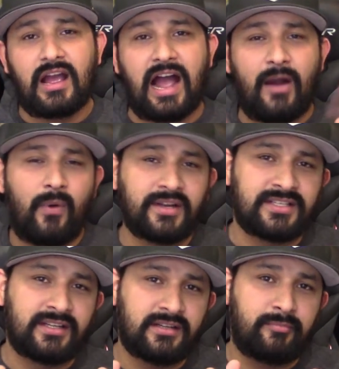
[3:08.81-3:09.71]
I want
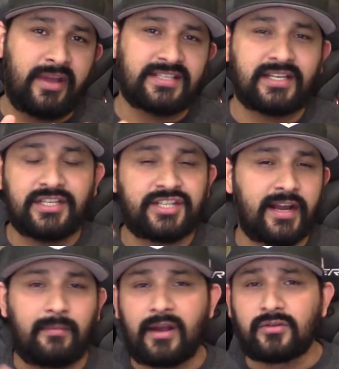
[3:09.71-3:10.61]
to basically shout
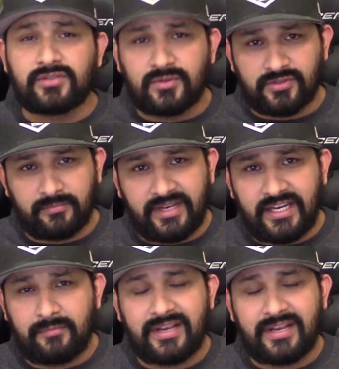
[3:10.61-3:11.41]
out my own social media,